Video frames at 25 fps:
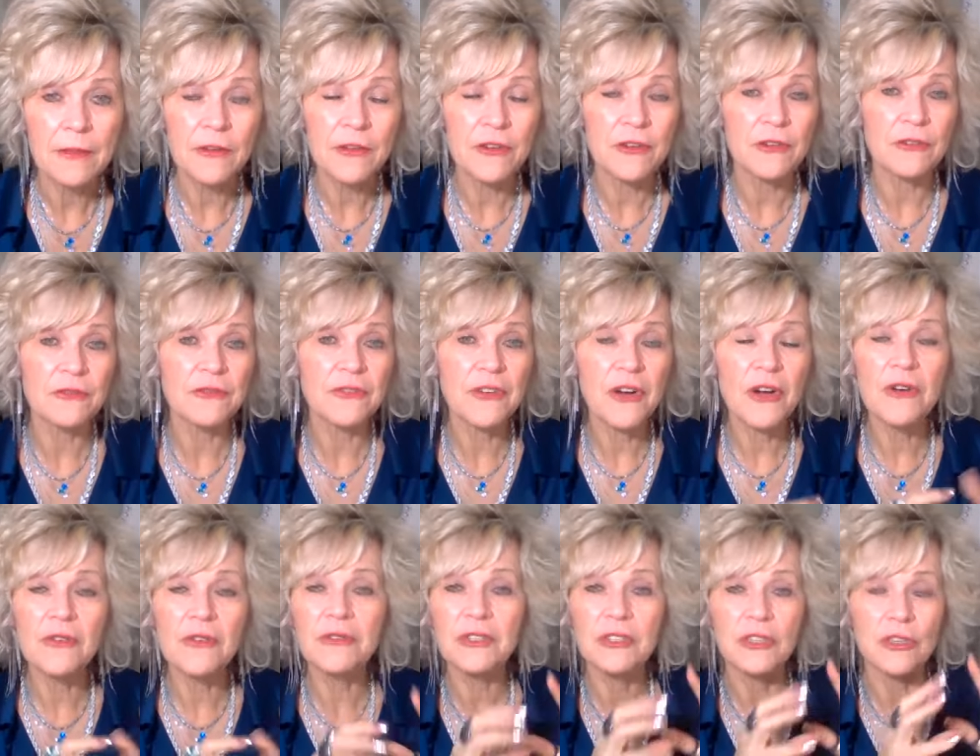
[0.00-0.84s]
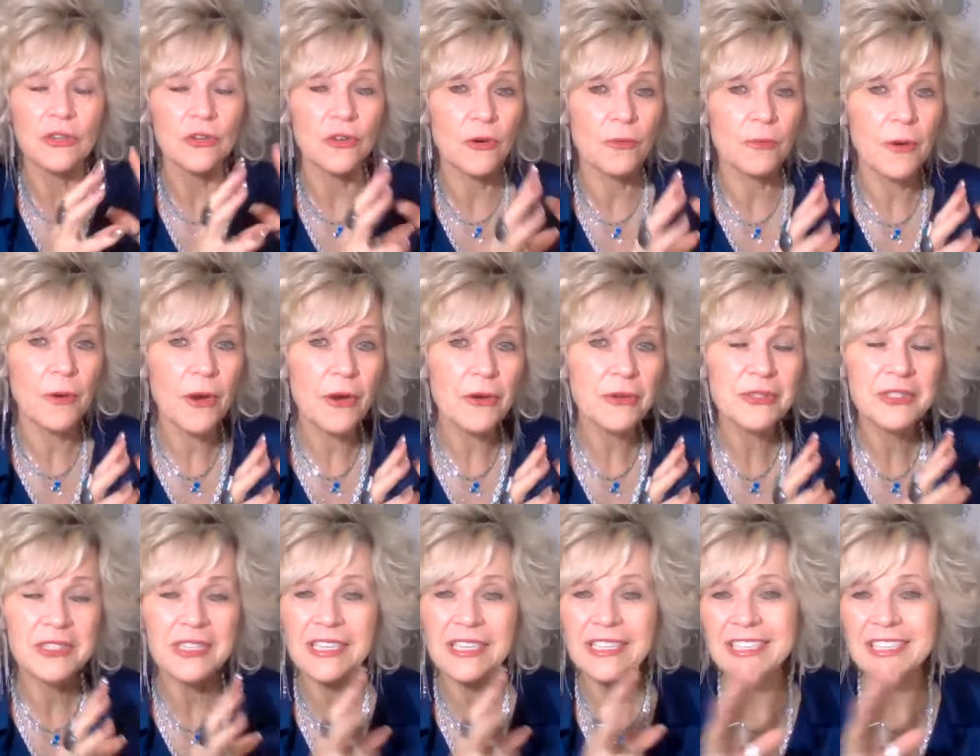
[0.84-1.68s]
to your phone, you go
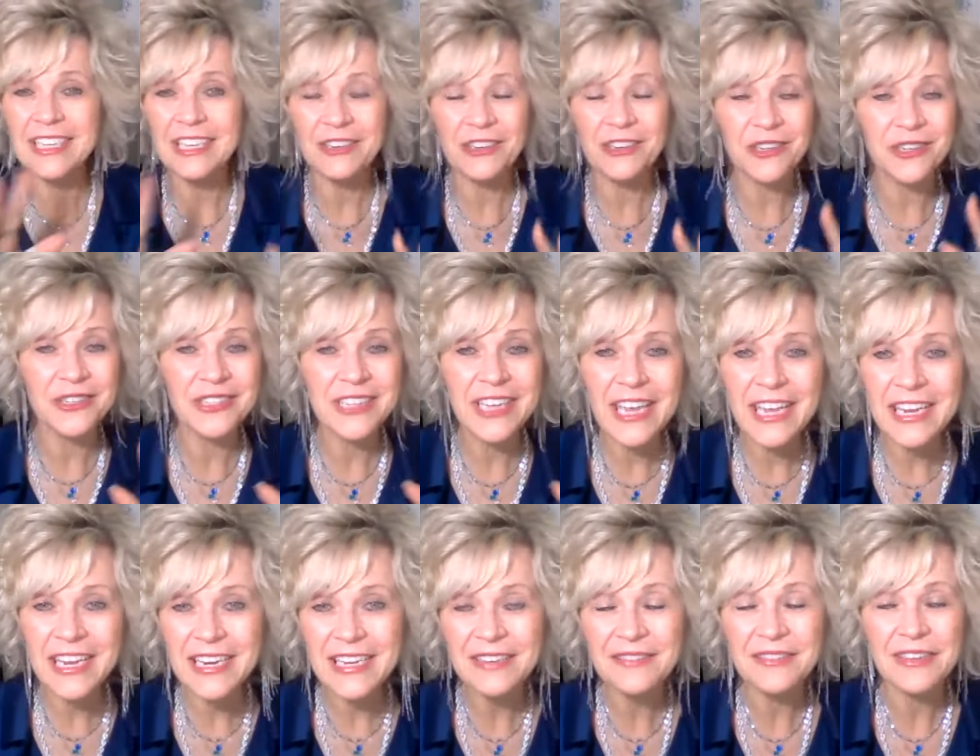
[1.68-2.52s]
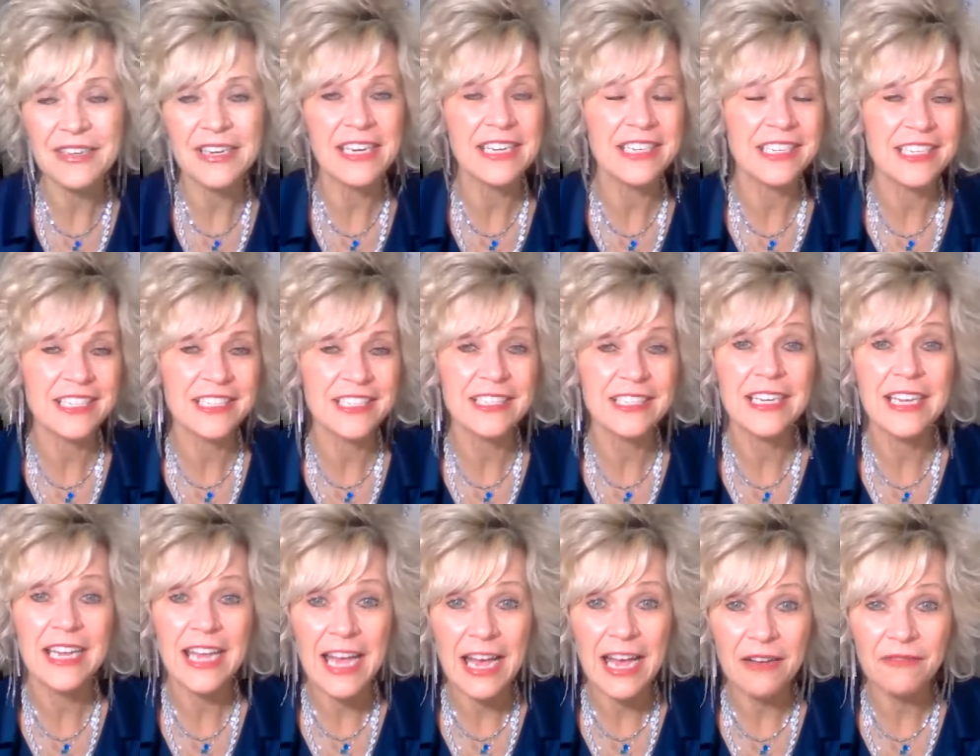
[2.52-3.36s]
post it, get creative, and
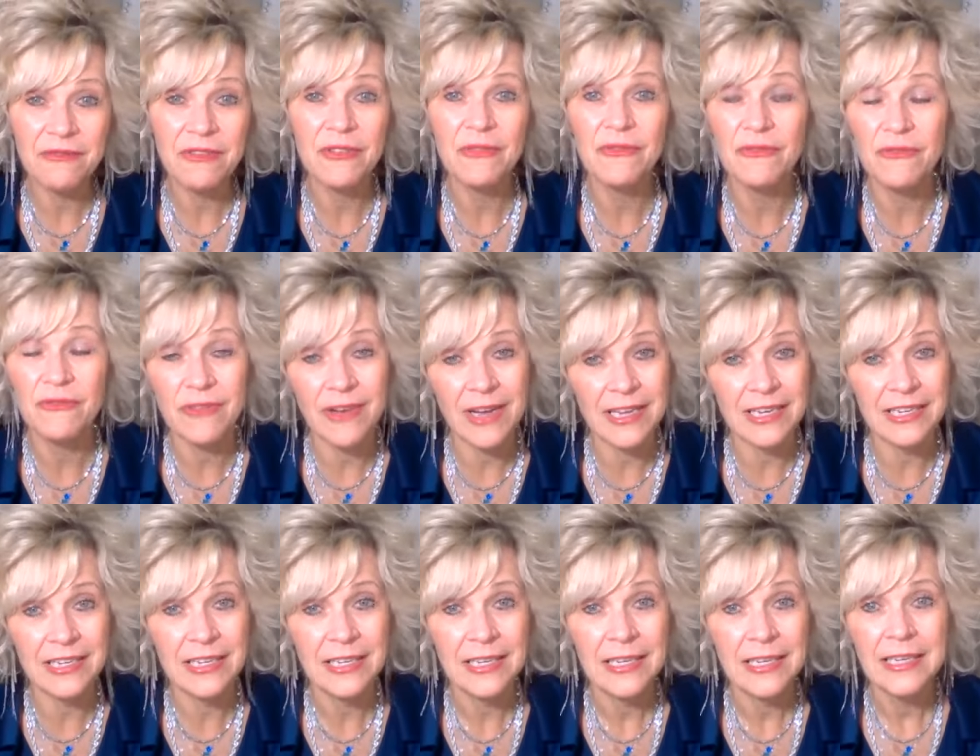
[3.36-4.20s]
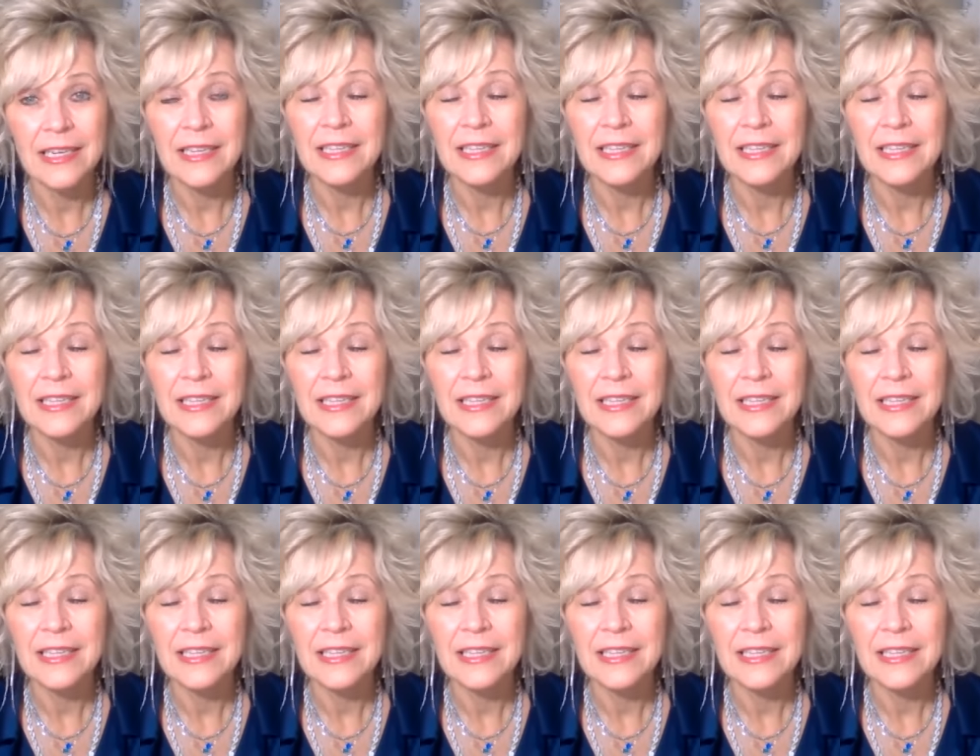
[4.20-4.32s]
just have fun.